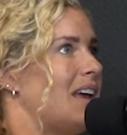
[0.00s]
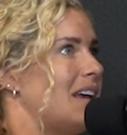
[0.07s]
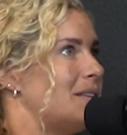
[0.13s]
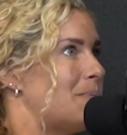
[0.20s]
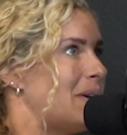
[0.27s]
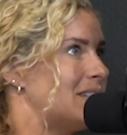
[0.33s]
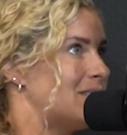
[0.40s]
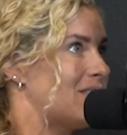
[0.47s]
as
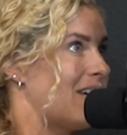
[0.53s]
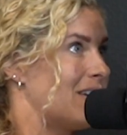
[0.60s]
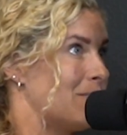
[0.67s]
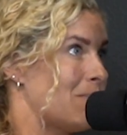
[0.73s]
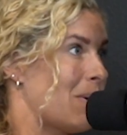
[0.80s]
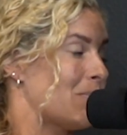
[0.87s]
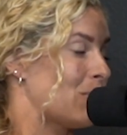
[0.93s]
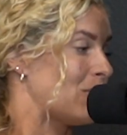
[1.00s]
best as I can
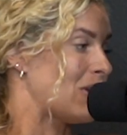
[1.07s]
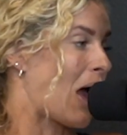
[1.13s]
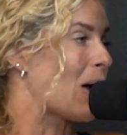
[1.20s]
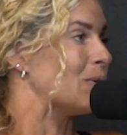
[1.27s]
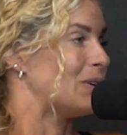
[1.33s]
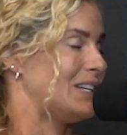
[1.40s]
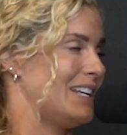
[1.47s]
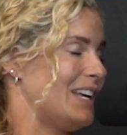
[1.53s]
remember,
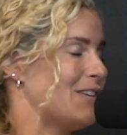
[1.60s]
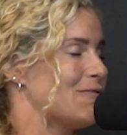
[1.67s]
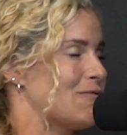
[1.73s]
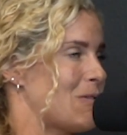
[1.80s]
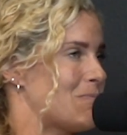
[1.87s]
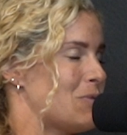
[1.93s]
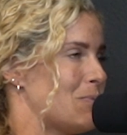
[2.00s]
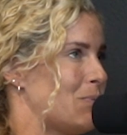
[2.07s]
not reading it
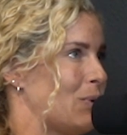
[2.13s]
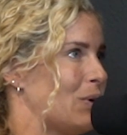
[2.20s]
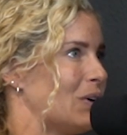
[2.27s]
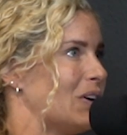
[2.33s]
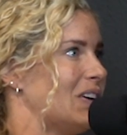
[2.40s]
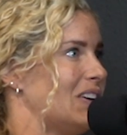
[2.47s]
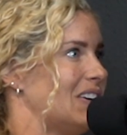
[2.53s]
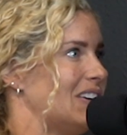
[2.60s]
from the
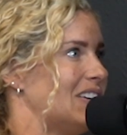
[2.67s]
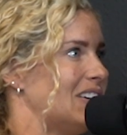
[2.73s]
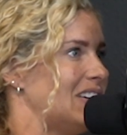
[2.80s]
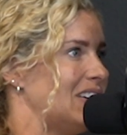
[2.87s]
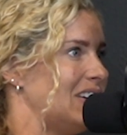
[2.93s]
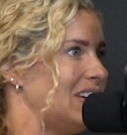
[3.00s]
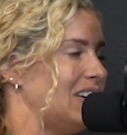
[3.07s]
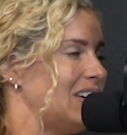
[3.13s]
book,
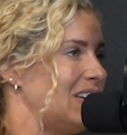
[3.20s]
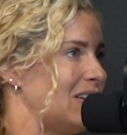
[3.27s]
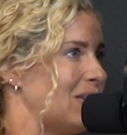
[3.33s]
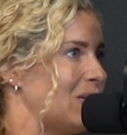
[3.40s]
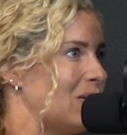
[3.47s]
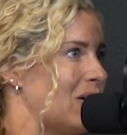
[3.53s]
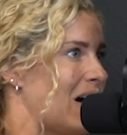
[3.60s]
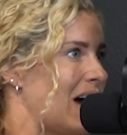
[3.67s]

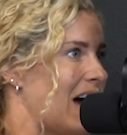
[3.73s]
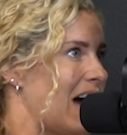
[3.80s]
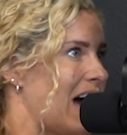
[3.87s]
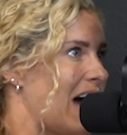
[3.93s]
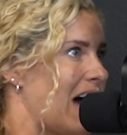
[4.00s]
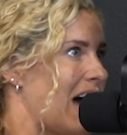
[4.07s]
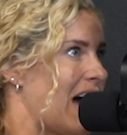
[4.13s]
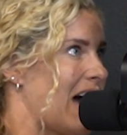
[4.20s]

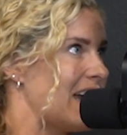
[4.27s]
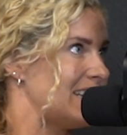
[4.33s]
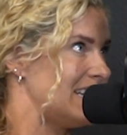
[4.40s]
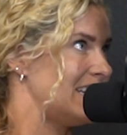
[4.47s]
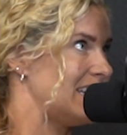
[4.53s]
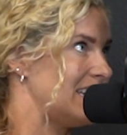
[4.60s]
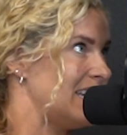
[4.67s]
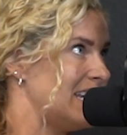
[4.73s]
I
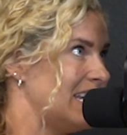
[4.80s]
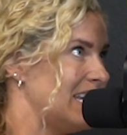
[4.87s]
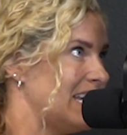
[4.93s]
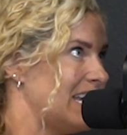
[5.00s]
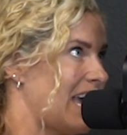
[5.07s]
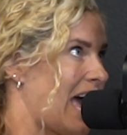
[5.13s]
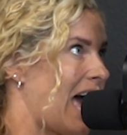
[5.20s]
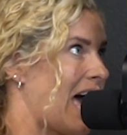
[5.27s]
did
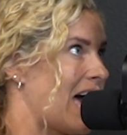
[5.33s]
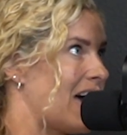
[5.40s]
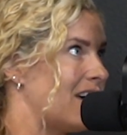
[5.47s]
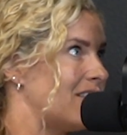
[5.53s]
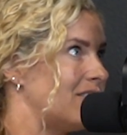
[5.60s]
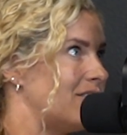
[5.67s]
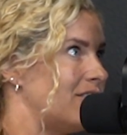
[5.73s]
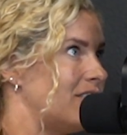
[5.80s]

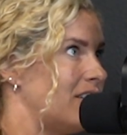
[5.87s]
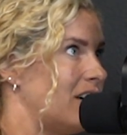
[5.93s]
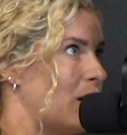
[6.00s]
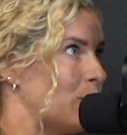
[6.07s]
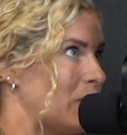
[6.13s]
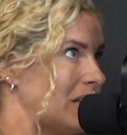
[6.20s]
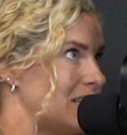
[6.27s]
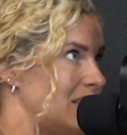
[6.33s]
have
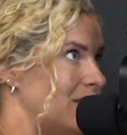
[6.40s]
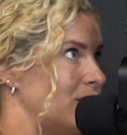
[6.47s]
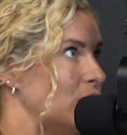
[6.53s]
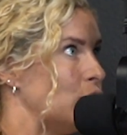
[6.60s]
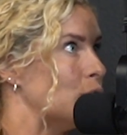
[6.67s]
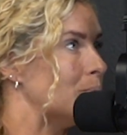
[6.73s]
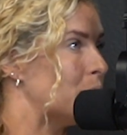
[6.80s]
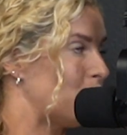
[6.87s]
a relatively
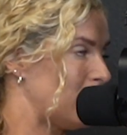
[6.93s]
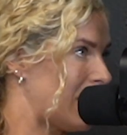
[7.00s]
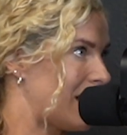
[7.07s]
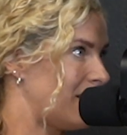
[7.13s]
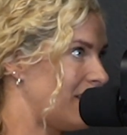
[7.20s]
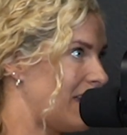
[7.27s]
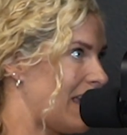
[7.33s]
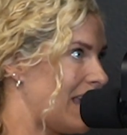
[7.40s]
good pull
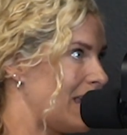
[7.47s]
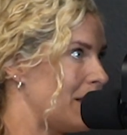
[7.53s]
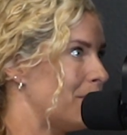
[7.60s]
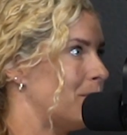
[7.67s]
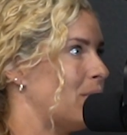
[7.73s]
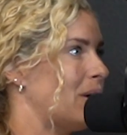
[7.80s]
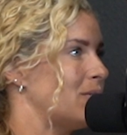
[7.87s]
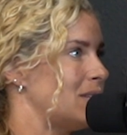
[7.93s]
out of the gate,
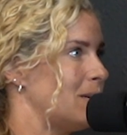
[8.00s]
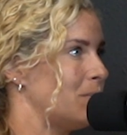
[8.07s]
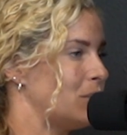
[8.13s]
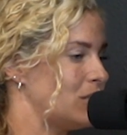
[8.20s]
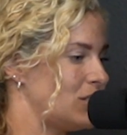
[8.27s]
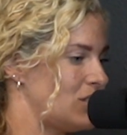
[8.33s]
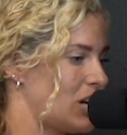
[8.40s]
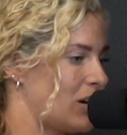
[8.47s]
but I was able
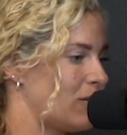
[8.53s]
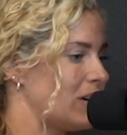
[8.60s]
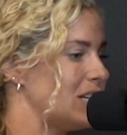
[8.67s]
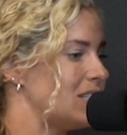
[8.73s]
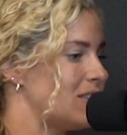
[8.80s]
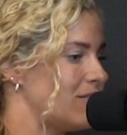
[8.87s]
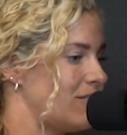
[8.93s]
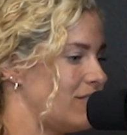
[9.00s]
to
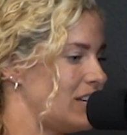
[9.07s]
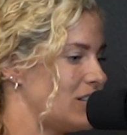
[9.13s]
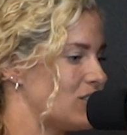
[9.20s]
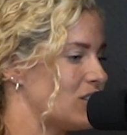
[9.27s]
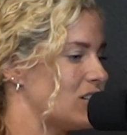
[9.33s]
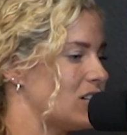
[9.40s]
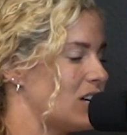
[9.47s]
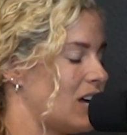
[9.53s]
generate some
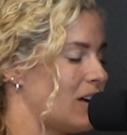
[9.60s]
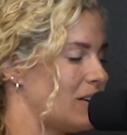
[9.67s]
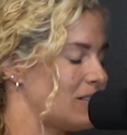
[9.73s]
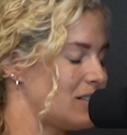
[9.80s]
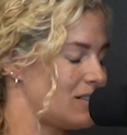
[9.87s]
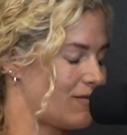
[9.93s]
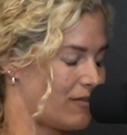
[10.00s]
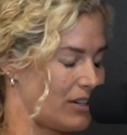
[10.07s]
features
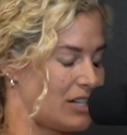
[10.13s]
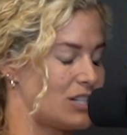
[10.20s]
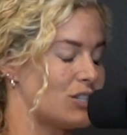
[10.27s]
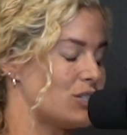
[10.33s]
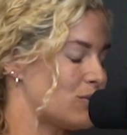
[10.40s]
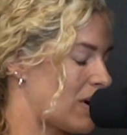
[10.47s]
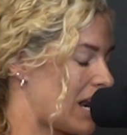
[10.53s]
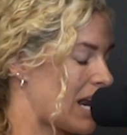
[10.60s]

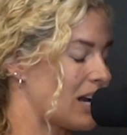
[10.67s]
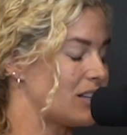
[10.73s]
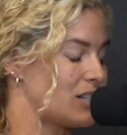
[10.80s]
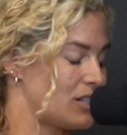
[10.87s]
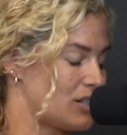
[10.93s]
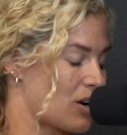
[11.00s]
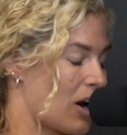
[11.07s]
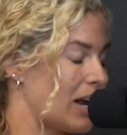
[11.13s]
right out of the
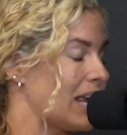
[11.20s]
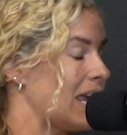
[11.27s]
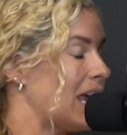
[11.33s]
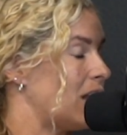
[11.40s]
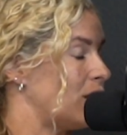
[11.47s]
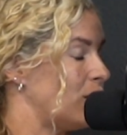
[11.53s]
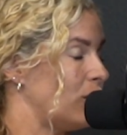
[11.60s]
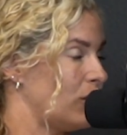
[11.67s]
start and
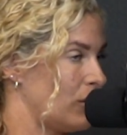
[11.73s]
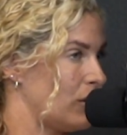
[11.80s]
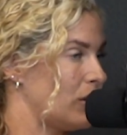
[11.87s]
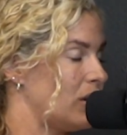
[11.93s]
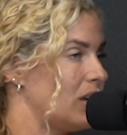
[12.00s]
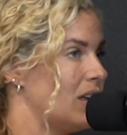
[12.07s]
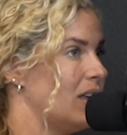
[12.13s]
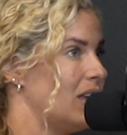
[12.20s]
get a
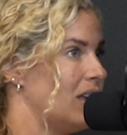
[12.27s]
good